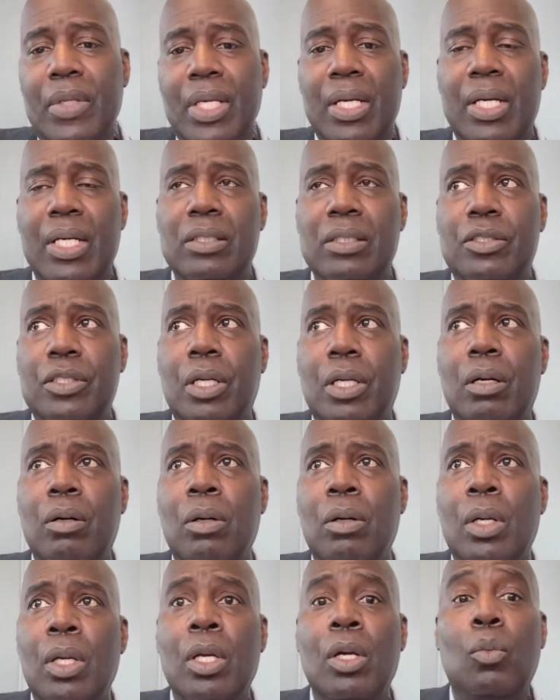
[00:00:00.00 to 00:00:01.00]
And
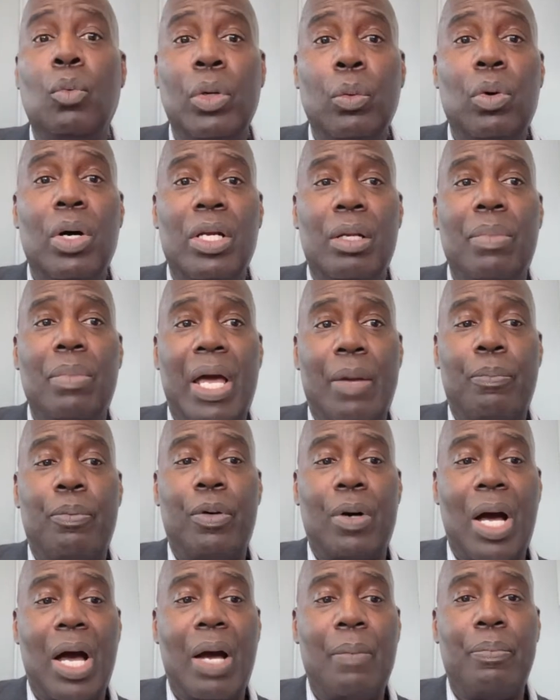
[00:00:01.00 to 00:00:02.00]
so we want to buy
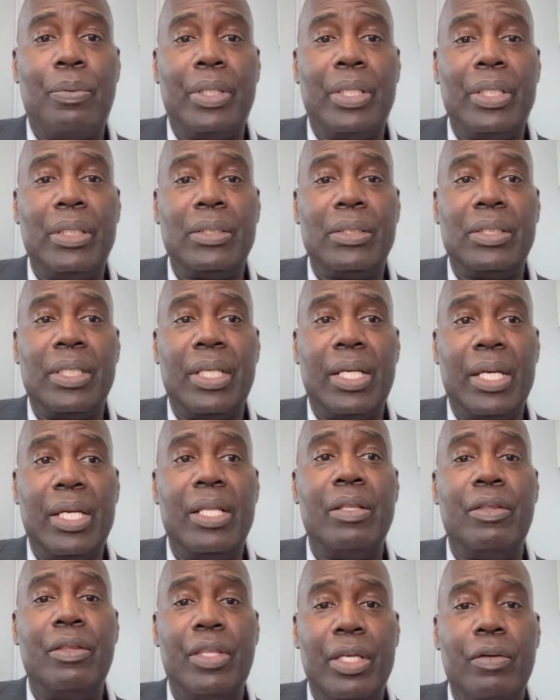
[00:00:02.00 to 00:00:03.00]
properties
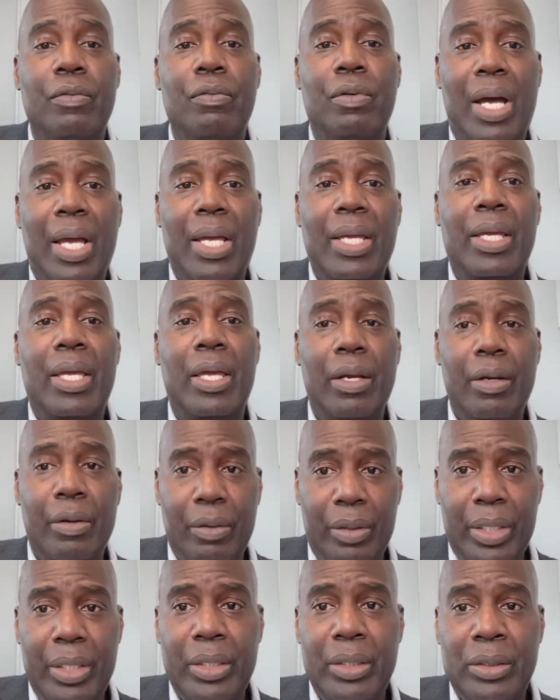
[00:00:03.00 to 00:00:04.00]
in the right
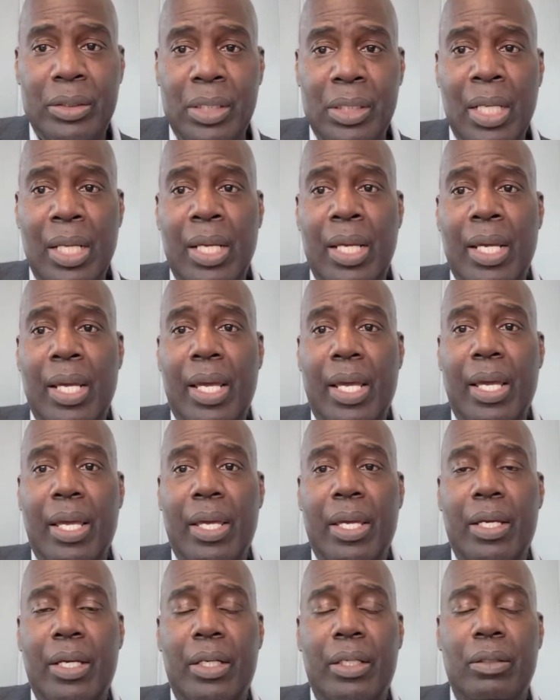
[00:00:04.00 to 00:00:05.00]
areas,
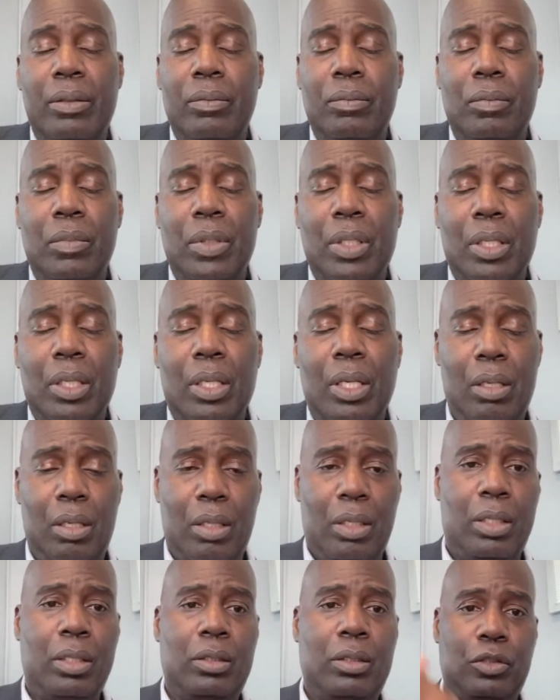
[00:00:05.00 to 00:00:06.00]
and
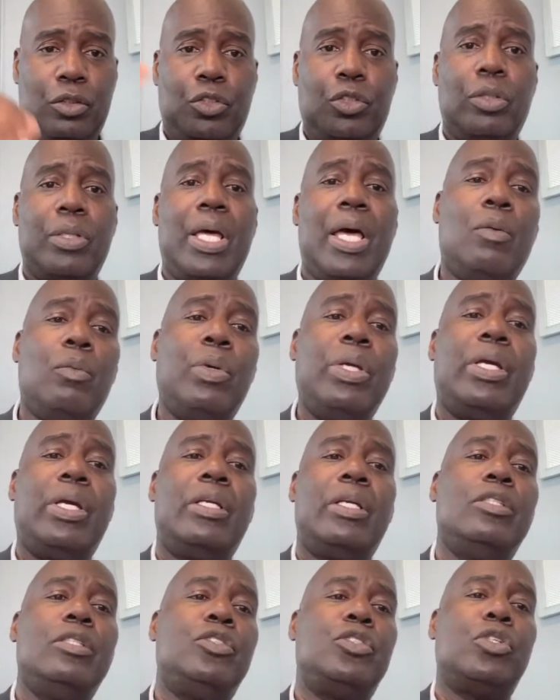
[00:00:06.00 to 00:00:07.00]
so that we
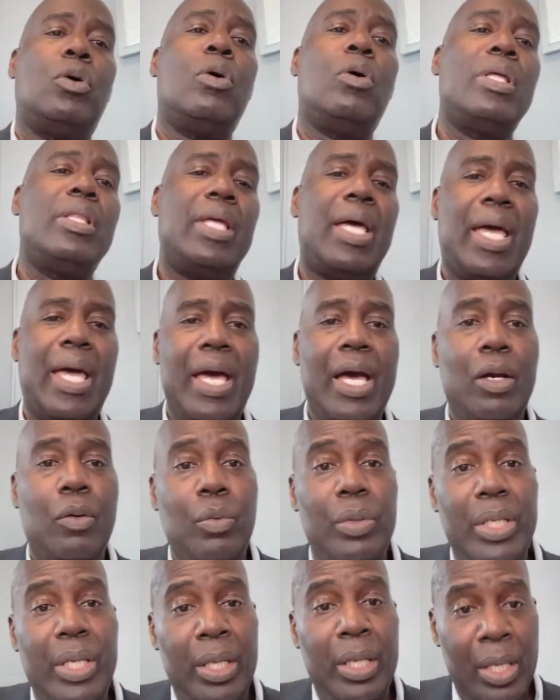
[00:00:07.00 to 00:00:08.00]
can enjoy the
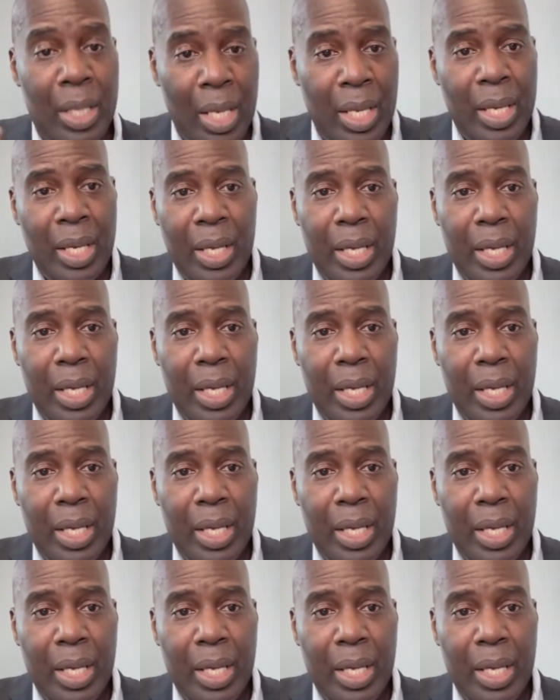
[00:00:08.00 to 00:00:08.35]
equity.